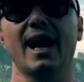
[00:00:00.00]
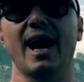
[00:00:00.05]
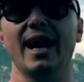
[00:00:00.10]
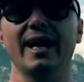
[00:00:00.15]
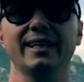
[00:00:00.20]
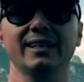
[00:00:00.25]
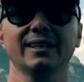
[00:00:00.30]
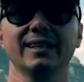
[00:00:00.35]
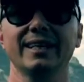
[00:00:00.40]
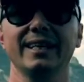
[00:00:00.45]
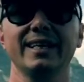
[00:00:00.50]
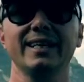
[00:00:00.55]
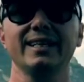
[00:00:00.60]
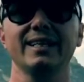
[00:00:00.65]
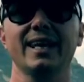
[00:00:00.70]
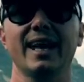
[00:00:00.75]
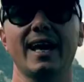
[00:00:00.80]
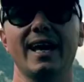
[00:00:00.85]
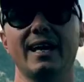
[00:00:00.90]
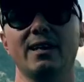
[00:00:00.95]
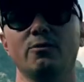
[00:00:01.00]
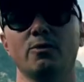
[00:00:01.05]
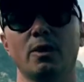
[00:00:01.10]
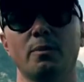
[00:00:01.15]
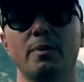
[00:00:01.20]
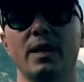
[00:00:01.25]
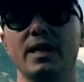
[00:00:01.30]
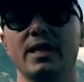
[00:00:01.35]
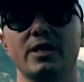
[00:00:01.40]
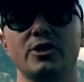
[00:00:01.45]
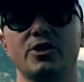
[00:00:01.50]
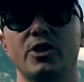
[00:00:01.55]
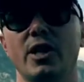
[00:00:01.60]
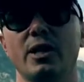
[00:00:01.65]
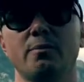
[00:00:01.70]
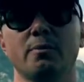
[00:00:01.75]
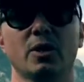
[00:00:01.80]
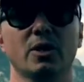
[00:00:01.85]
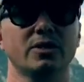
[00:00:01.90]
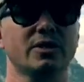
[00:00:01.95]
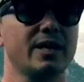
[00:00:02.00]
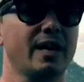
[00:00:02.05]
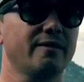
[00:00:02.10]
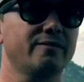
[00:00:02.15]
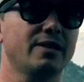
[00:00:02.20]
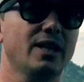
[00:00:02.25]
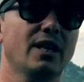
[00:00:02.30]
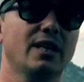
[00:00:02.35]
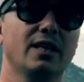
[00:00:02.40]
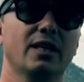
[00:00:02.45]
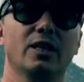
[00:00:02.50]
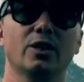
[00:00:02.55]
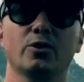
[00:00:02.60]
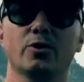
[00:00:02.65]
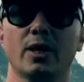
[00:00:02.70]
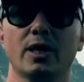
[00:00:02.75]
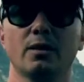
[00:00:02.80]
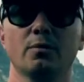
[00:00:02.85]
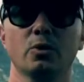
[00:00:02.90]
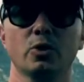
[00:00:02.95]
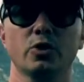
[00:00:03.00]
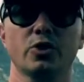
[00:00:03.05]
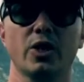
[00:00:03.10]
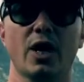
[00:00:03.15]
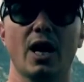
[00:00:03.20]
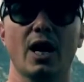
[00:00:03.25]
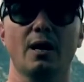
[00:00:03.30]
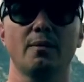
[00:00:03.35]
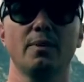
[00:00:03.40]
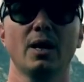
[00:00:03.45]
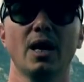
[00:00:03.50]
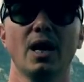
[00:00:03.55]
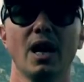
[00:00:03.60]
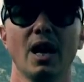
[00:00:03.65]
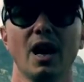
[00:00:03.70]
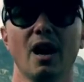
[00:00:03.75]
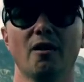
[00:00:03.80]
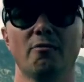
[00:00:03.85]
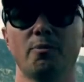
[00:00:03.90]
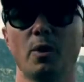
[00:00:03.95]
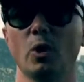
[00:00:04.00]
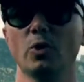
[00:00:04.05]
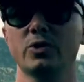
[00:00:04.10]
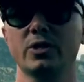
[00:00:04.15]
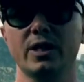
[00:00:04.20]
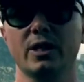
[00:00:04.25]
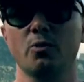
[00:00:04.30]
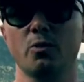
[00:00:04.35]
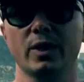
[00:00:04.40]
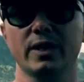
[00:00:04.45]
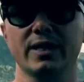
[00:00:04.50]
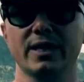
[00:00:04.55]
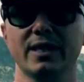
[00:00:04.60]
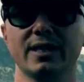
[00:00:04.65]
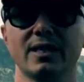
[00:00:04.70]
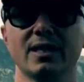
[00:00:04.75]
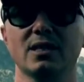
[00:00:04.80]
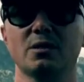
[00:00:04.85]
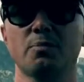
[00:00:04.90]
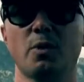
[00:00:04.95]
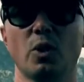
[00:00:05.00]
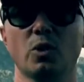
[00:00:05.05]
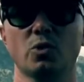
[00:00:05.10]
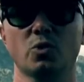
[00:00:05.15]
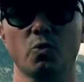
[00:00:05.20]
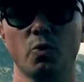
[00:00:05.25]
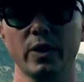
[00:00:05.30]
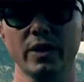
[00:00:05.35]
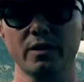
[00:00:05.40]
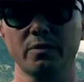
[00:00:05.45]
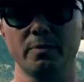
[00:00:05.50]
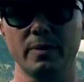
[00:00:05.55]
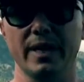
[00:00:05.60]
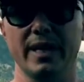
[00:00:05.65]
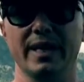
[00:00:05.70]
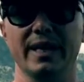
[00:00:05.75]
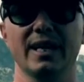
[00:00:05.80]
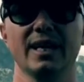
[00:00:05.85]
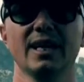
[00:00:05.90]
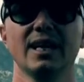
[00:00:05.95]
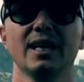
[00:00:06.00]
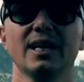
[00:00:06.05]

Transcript: Eileen and Rebecca Chambers have done an incredible job of posting within this post with me